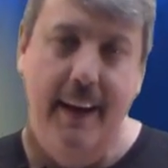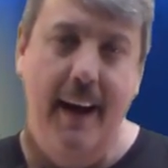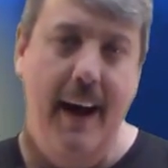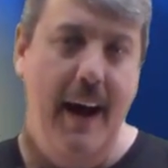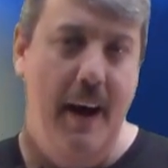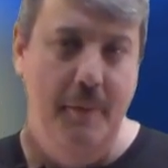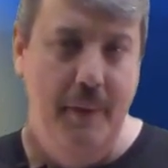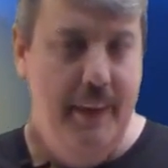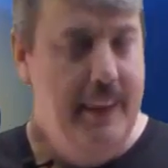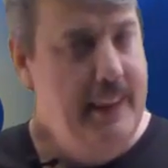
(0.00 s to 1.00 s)

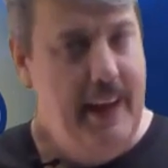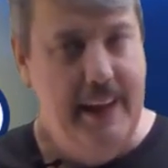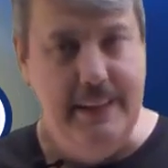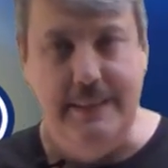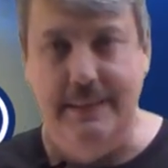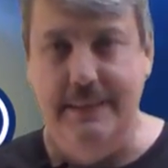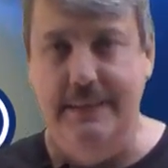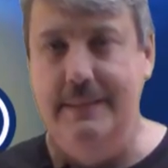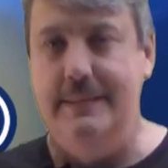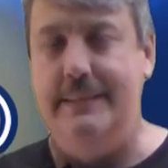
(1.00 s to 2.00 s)
That's
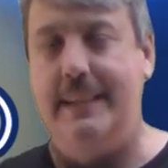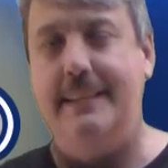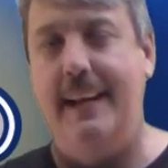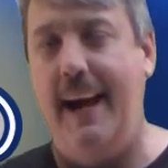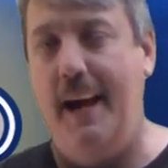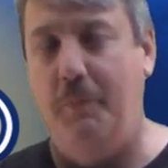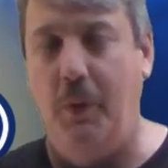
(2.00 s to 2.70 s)
6.5